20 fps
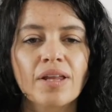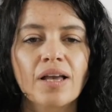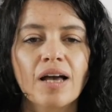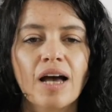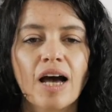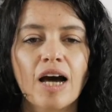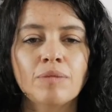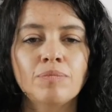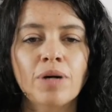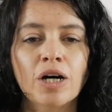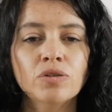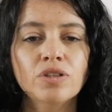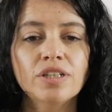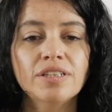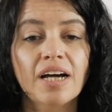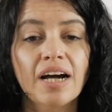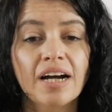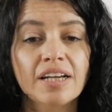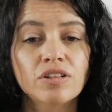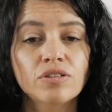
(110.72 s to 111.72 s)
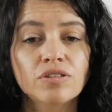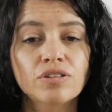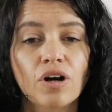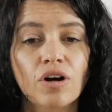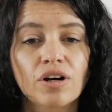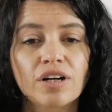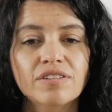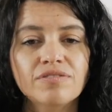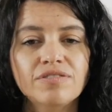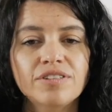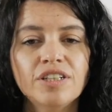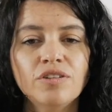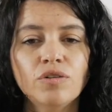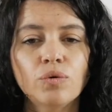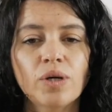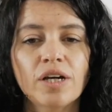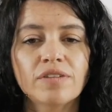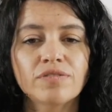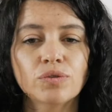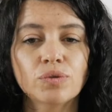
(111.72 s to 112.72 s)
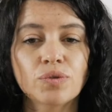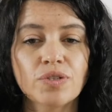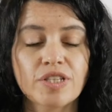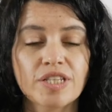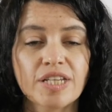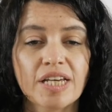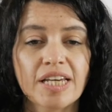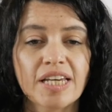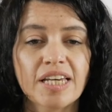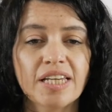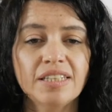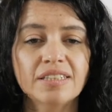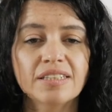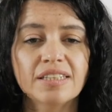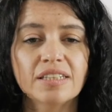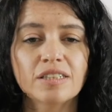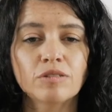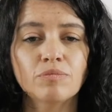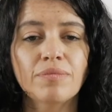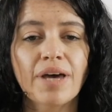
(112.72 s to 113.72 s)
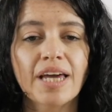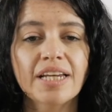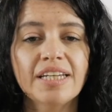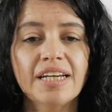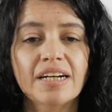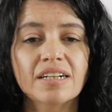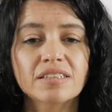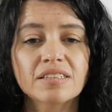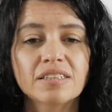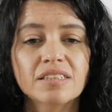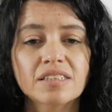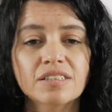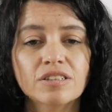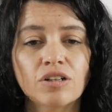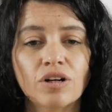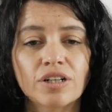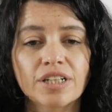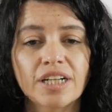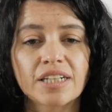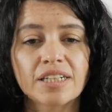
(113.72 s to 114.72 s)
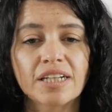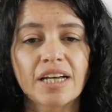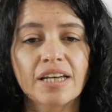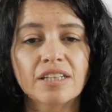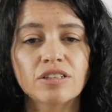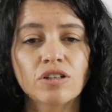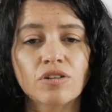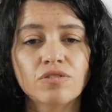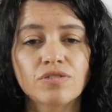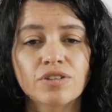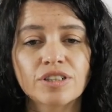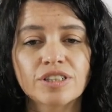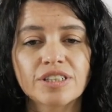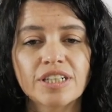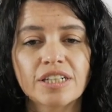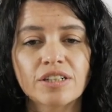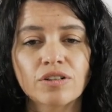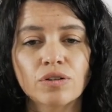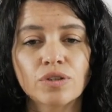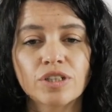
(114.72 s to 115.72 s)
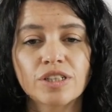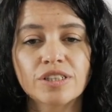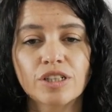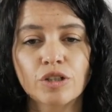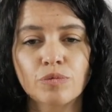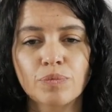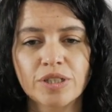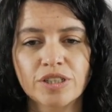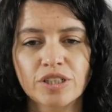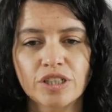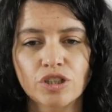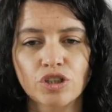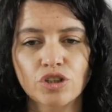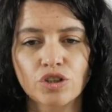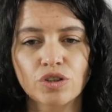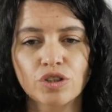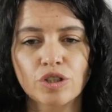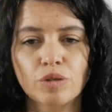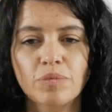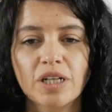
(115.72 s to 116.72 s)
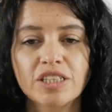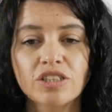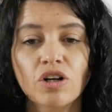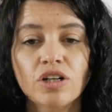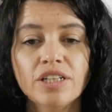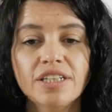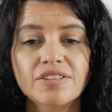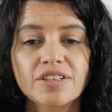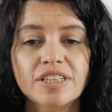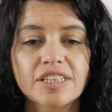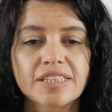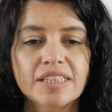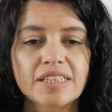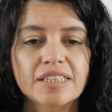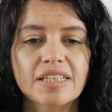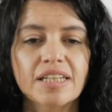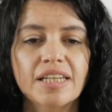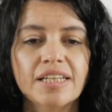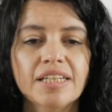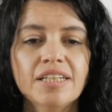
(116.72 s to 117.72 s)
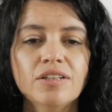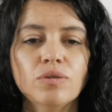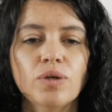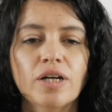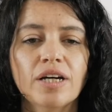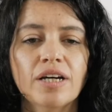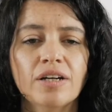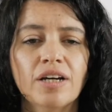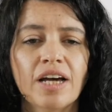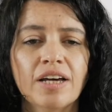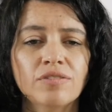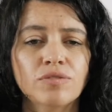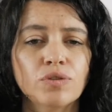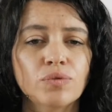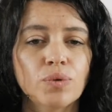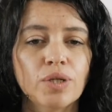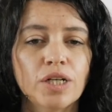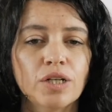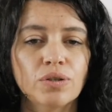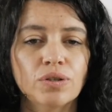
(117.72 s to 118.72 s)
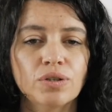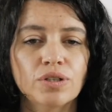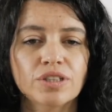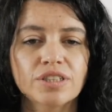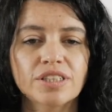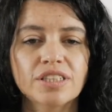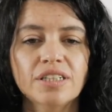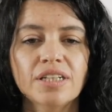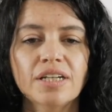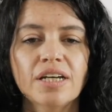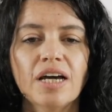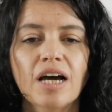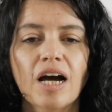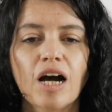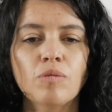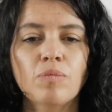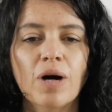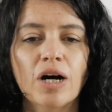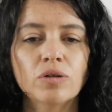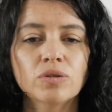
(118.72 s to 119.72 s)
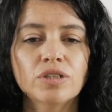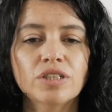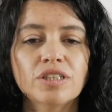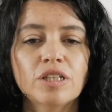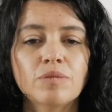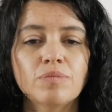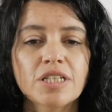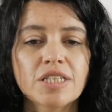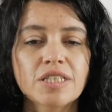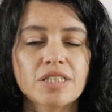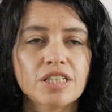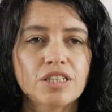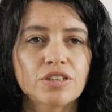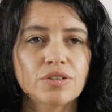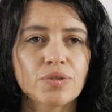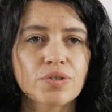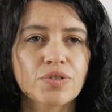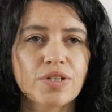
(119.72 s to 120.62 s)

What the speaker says: About the iconography, we have to say that many art historians had offered their own interpretation, but only recently have we learned about the mysterious